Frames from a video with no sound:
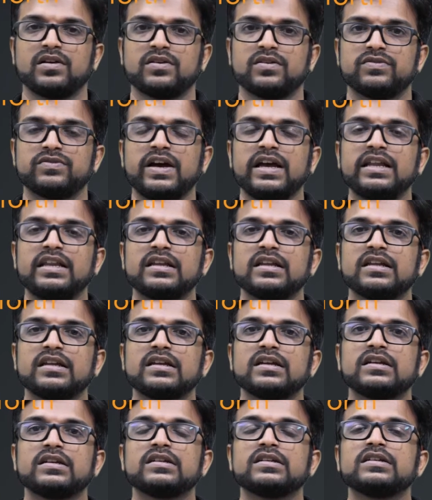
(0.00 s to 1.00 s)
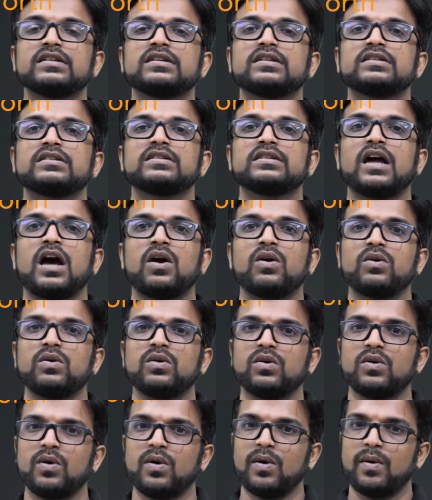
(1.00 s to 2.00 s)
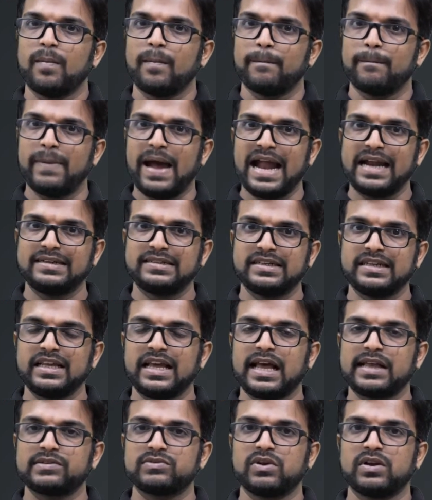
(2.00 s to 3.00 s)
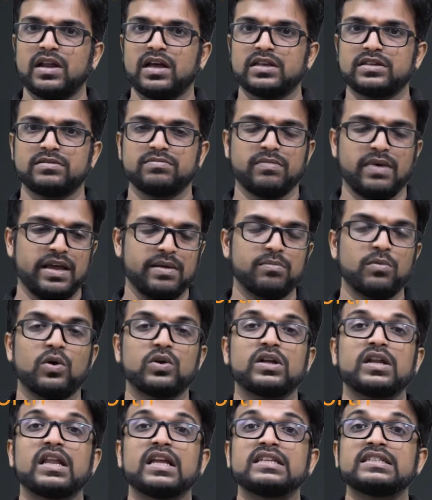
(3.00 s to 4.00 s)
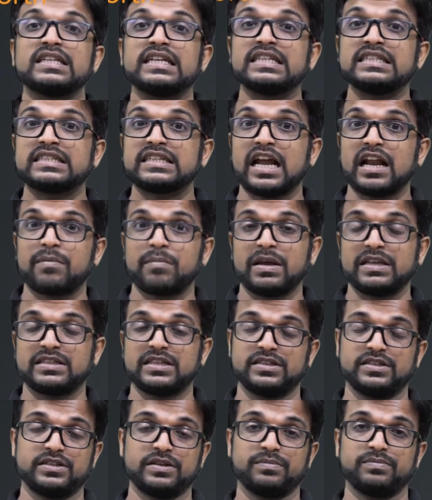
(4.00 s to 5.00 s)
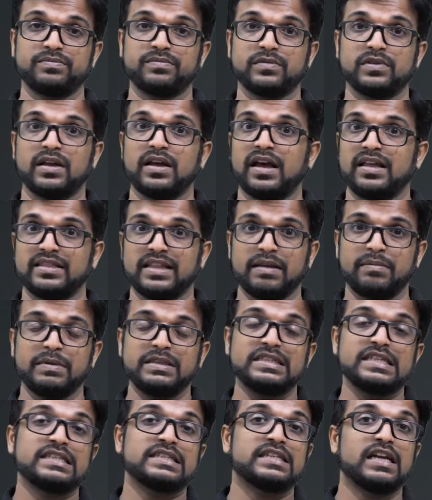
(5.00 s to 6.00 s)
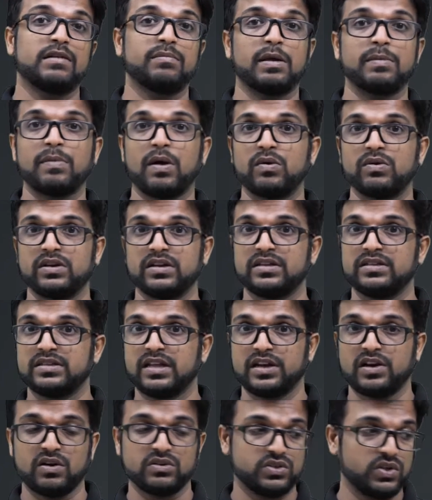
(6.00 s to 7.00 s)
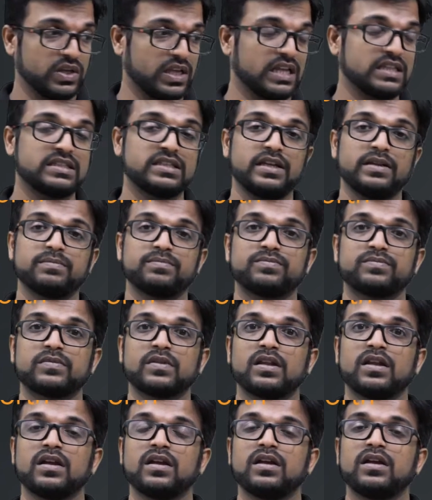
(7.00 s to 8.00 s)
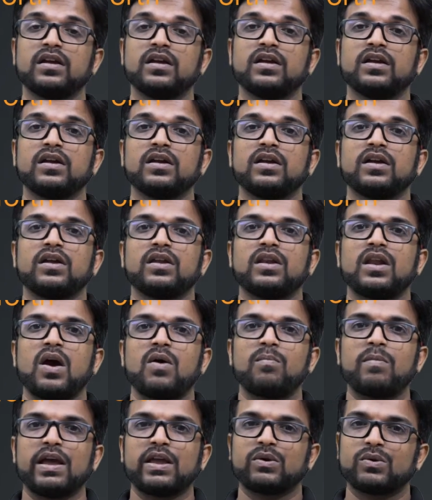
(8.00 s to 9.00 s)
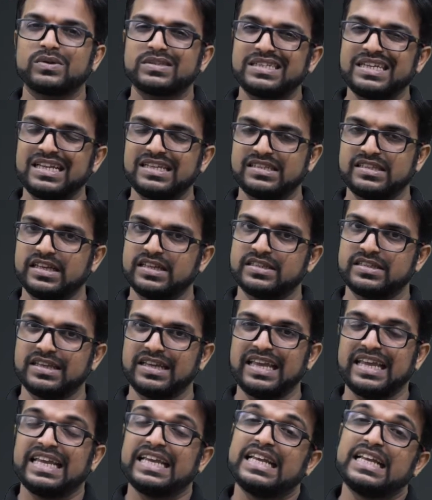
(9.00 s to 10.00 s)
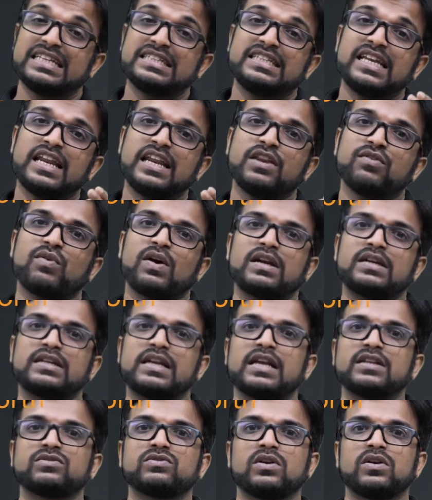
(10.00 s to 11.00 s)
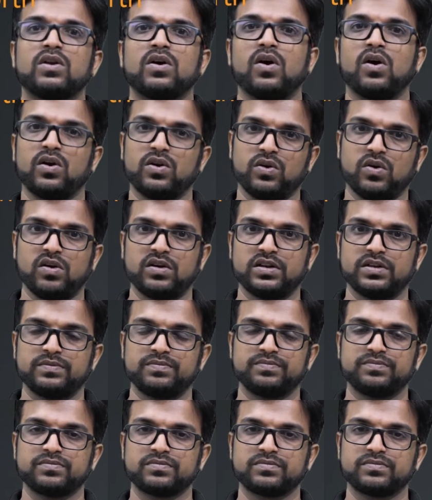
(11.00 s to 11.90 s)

Fine. Now battery as well as my motor is inside my system. That means inside my boundary. That also you can see. Now my question is this: is there any work transfer or not?